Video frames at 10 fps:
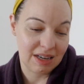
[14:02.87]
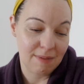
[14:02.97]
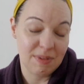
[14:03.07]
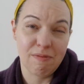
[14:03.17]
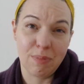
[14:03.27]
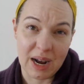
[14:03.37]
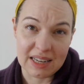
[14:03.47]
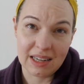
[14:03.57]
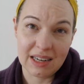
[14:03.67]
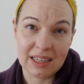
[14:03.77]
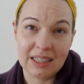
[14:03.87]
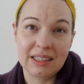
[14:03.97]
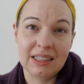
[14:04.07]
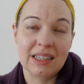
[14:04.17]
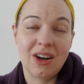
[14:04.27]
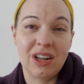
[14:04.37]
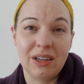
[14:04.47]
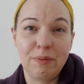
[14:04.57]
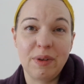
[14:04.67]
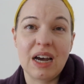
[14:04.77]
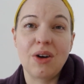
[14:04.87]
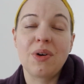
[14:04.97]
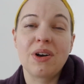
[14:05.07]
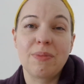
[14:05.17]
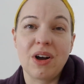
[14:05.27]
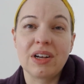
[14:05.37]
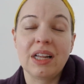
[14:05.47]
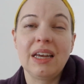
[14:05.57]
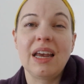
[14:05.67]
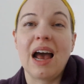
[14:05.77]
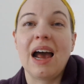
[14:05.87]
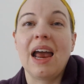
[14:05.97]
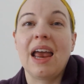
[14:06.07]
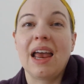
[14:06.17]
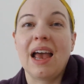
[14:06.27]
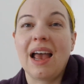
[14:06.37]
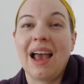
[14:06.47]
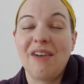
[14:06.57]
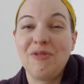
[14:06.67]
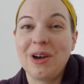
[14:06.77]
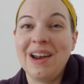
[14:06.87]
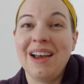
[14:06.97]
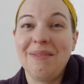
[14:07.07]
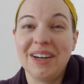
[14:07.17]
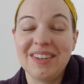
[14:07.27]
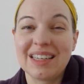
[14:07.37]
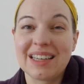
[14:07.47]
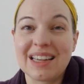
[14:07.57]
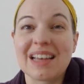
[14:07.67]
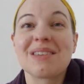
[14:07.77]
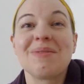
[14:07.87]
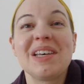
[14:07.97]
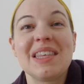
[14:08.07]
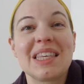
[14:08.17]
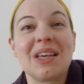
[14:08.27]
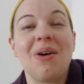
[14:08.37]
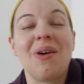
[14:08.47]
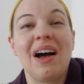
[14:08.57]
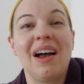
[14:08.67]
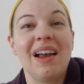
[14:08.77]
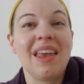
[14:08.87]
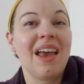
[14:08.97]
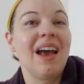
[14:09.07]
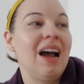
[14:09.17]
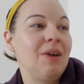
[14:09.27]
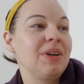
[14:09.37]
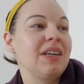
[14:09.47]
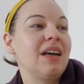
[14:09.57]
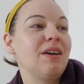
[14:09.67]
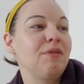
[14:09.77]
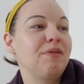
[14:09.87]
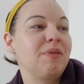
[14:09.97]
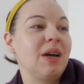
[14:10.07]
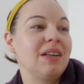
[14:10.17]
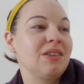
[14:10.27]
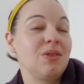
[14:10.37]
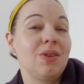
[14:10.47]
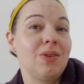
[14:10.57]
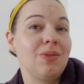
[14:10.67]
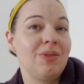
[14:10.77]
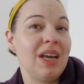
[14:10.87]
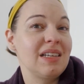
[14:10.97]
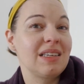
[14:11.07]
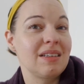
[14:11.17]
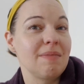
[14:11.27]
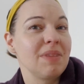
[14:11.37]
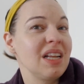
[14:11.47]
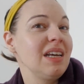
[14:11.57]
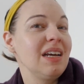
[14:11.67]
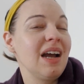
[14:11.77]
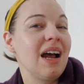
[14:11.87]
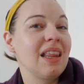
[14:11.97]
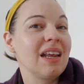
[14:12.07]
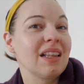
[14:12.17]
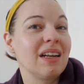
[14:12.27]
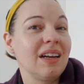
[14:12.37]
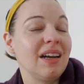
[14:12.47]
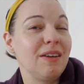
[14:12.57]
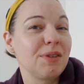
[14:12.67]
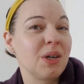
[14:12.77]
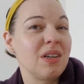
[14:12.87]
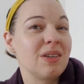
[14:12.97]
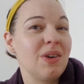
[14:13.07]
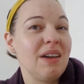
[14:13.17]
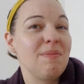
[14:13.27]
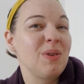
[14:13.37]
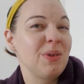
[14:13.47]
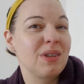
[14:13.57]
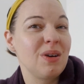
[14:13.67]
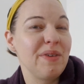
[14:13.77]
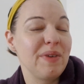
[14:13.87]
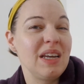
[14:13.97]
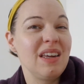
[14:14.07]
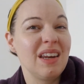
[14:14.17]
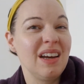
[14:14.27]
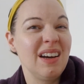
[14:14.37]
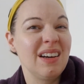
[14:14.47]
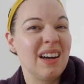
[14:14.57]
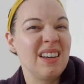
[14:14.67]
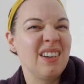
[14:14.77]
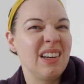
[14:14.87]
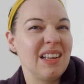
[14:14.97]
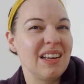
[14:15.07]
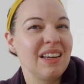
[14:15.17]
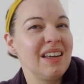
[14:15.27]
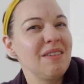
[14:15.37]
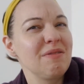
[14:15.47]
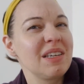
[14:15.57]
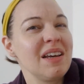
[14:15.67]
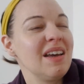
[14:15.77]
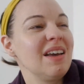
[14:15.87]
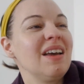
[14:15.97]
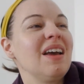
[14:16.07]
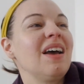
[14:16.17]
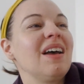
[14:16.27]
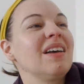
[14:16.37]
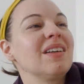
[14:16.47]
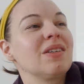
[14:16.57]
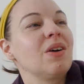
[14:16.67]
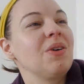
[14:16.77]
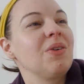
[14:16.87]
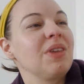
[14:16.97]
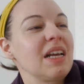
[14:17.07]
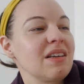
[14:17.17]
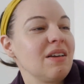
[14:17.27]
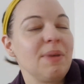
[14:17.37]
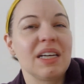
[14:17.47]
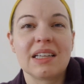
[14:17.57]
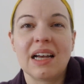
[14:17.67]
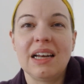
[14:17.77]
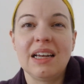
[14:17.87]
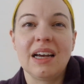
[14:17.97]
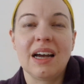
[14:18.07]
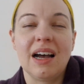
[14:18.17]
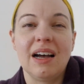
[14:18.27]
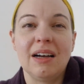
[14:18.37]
types of brassicas, cauliflower, broccoli, I have not had much success with, so I would love to get something. I think the leaves are also edible, so if anything, I could eat the leaves. So that's going to be exciting.